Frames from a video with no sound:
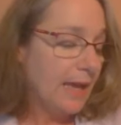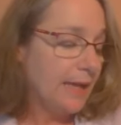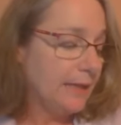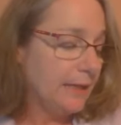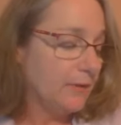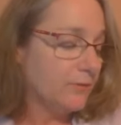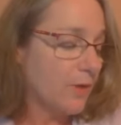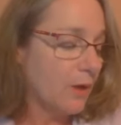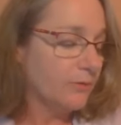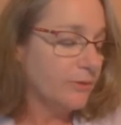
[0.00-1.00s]
It is
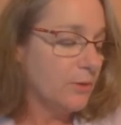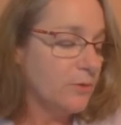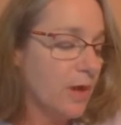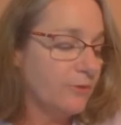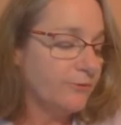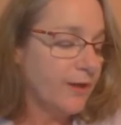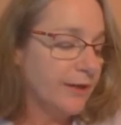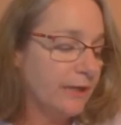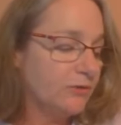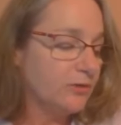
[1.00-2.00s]
also not
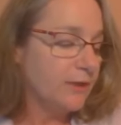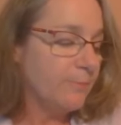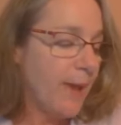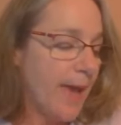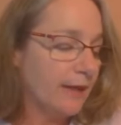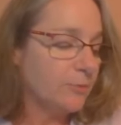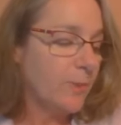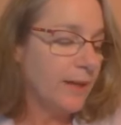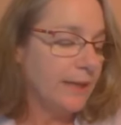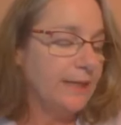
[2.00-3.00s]
financially backed
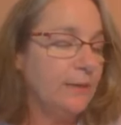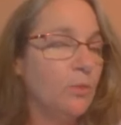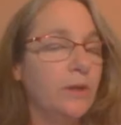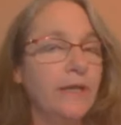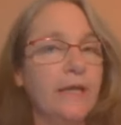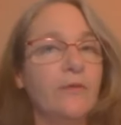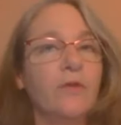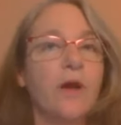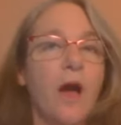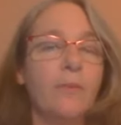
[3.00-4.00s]
by anyone in
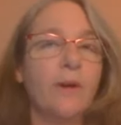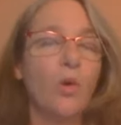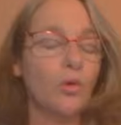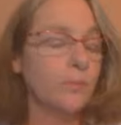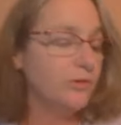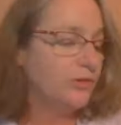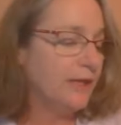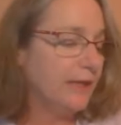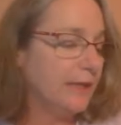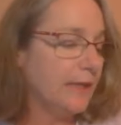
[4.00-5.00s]
the Common Core
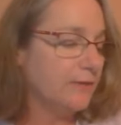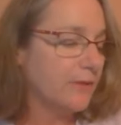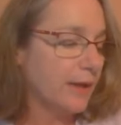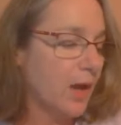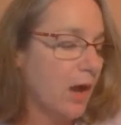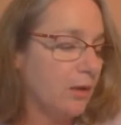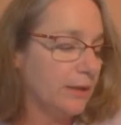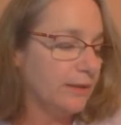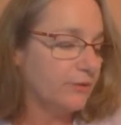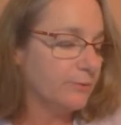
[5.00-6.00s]
machine, as I call
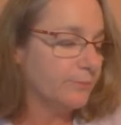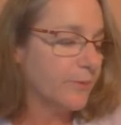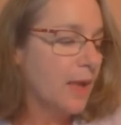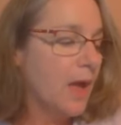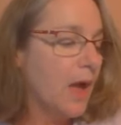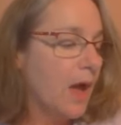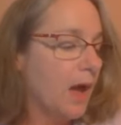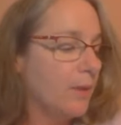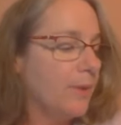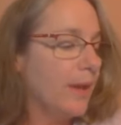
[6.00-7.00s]
it.
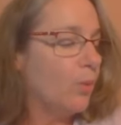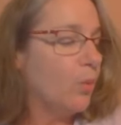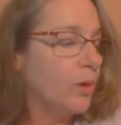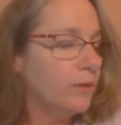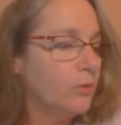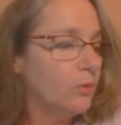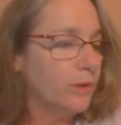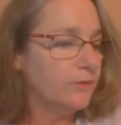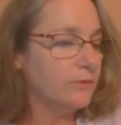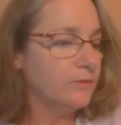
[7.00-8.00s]
And one of the
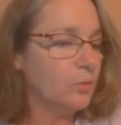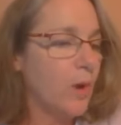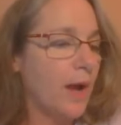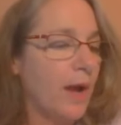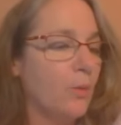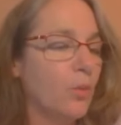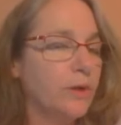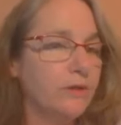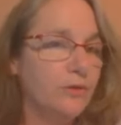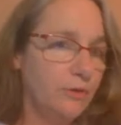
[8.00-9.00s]
reasons why I
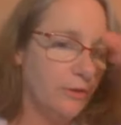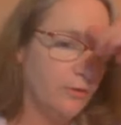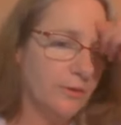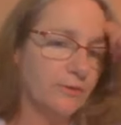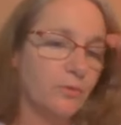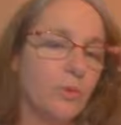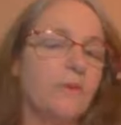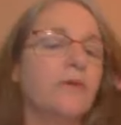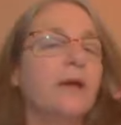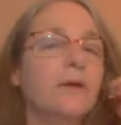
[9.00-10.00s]
wanted to do this
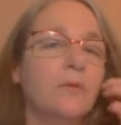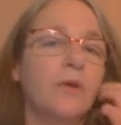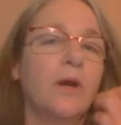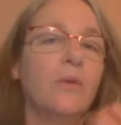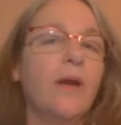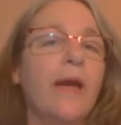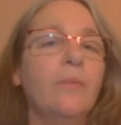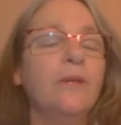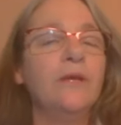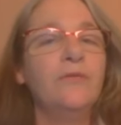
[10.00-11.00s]
was, I don't know how
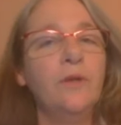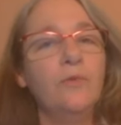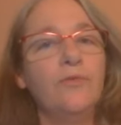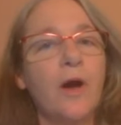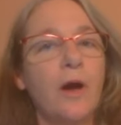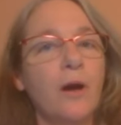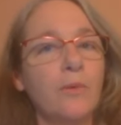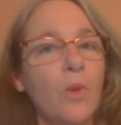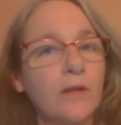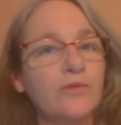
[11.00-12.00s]
many of you
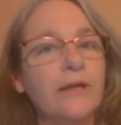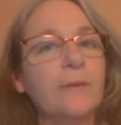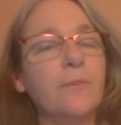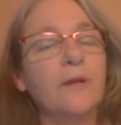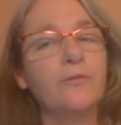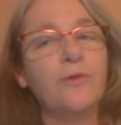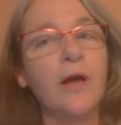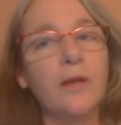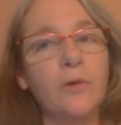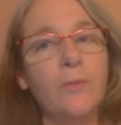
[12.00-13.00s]
are watching, but
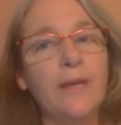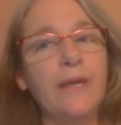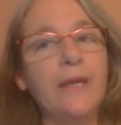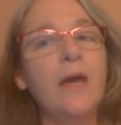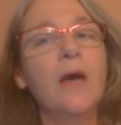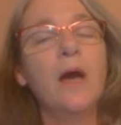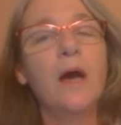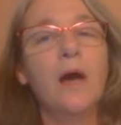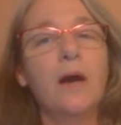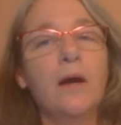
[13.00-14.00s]
follow me.
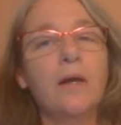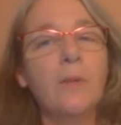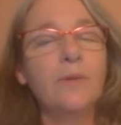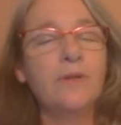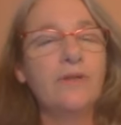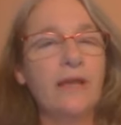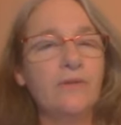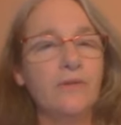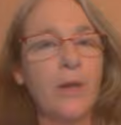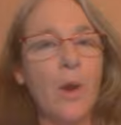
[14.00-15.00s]
A couple of
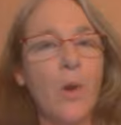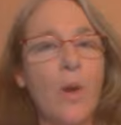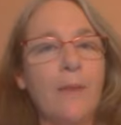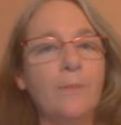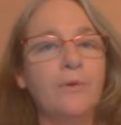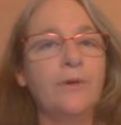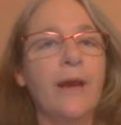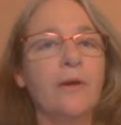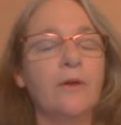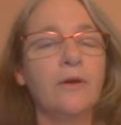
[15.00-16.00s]
days ago, I put
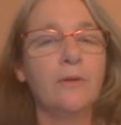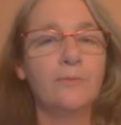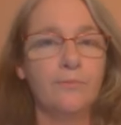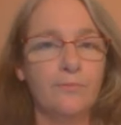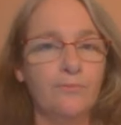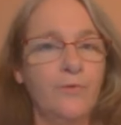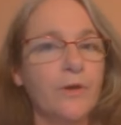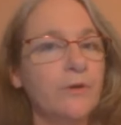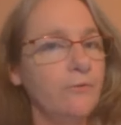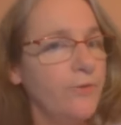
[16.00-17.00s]
out a
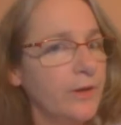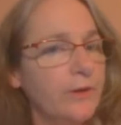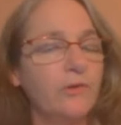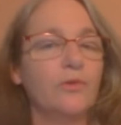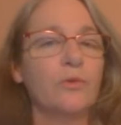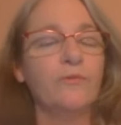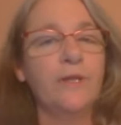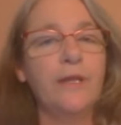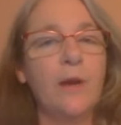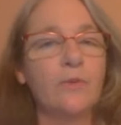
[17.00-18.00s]
very, very short
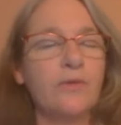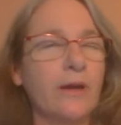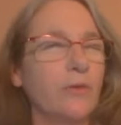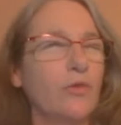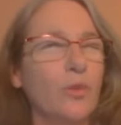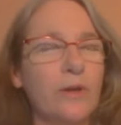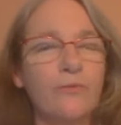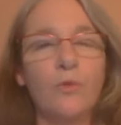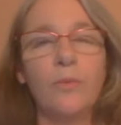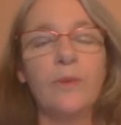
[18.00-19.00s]
video. It was like a 3 or
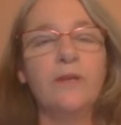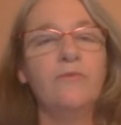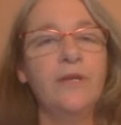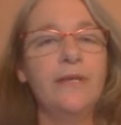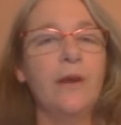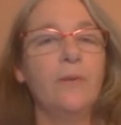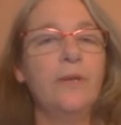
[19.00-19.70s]
4 minute video.